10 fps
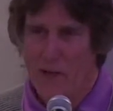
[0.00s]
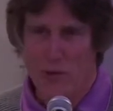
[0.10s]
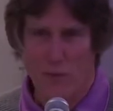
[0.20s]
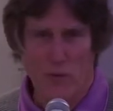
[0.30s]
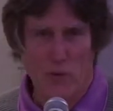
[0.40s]

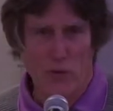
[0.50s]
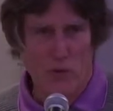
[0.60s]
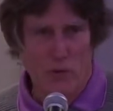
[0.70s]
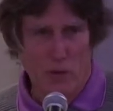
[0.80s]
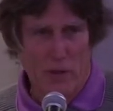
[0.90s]
So if you
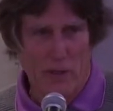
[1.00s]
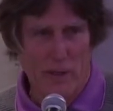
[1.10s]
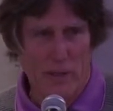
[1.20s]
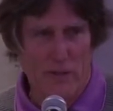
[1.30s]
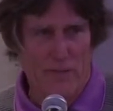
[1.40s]
shook
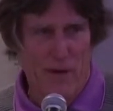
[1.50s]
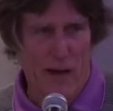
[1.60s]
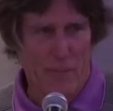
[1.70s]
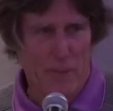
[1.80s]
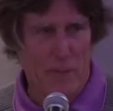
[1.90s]
at least
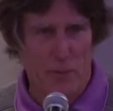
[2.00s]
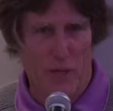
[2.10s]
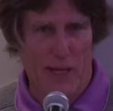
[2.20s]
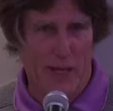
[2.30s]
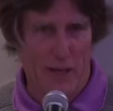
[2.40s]
five people's
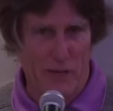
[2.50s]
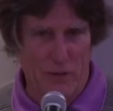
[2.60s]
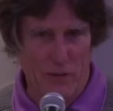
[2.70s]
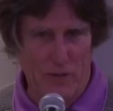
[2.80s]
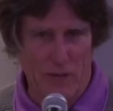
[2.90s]

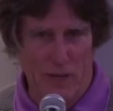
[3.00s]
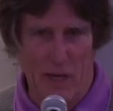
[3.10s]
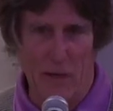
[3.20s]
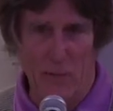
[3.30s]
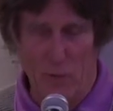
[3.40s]
hands
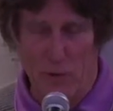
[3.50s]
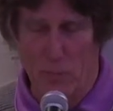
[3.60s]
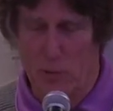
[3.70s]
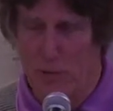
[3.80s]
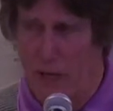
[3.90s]
today with the
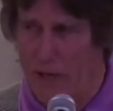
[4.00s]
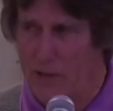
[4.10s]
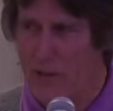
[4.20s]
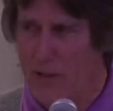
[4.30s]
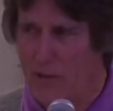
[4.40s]
blue
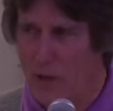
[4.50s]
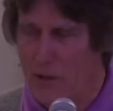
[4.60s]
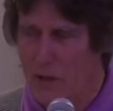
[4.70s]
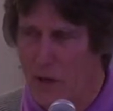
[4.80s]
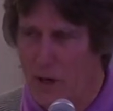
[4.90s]
tags, you're
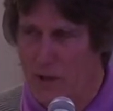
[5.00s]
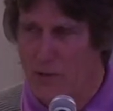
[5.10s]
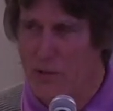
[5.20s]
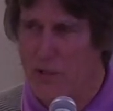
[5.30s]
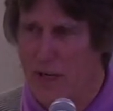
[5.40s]
on your honor.
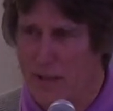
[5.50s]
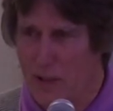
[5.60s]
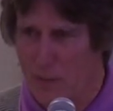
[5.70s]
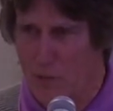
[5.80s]
Stand up.